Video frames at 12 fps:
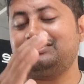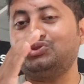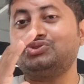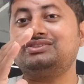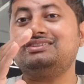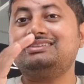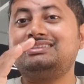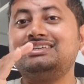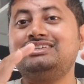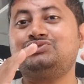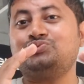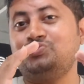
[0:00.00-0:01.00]
So
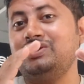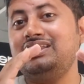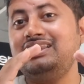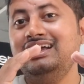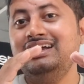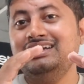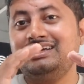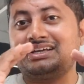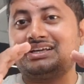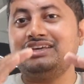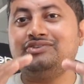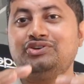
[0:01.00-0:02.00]
this will
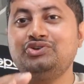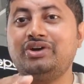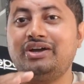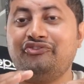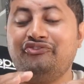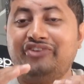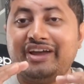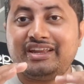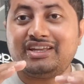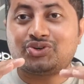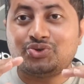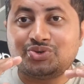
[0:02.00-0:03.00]
give you a
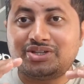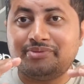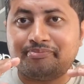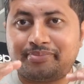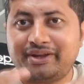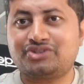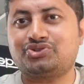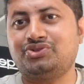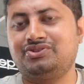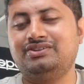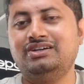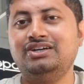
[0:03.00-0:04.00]
very good
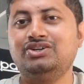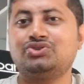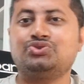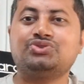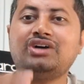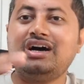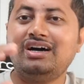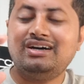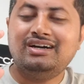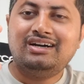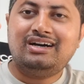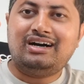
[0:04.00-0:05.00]
impression to
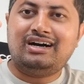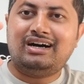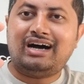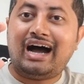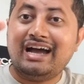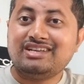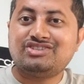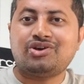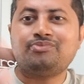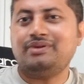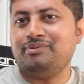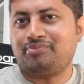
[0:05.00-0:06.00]
the uh, eyes
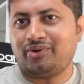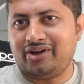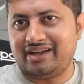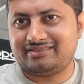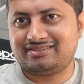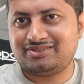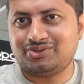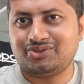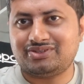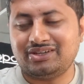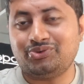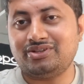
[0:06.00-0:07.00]
of employers.
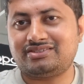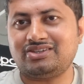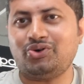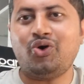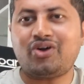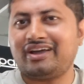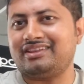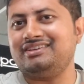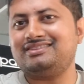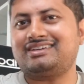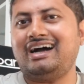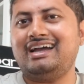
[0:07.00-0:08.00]
So they will say, okay,
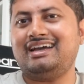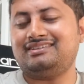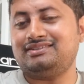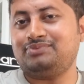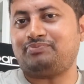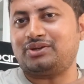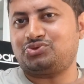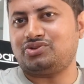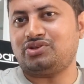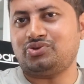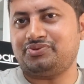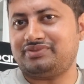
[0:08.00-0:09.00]
this guy has a
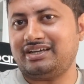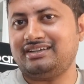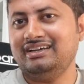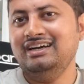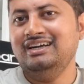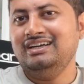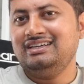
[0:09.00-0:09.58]
personal website.